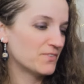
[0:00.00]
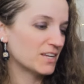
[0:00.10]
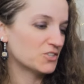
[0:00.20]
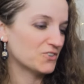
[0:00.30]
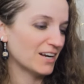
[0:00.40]

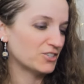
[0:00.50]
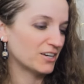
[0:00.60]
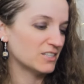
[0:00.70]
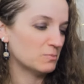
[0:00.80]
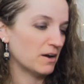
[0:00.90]
Extract
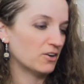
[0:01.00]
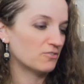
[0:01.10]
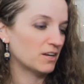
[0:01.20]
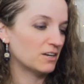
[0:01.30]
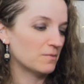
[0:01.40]
giant spider
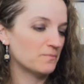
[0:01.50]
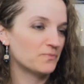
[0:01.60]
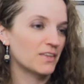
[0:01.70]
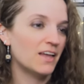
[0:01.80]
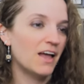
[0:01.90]
venom.
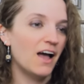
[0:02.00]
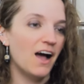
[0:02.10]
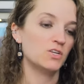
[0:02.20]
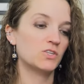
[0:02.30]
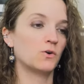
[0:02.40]

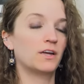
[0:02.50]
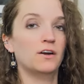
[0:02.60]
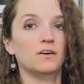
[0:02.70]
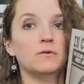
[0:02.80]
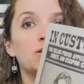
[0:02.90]
So
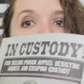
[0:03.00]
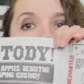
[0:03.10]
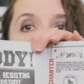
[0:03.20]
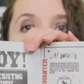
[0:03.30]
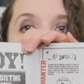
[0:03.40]
here, let me show
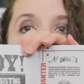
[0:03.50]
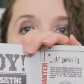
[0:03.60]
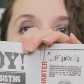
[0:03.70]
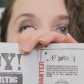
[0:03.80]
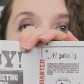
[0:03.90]
you. This is
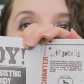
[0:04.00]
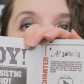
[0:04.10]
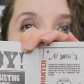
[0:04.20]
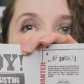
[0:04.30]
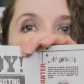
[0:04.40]
what the
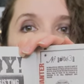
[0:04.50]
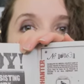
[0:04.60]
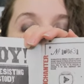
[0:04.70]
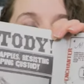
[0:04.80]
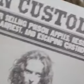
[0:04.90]
inside looks
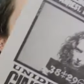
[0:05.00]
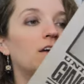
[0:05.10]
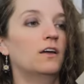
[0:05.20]
like.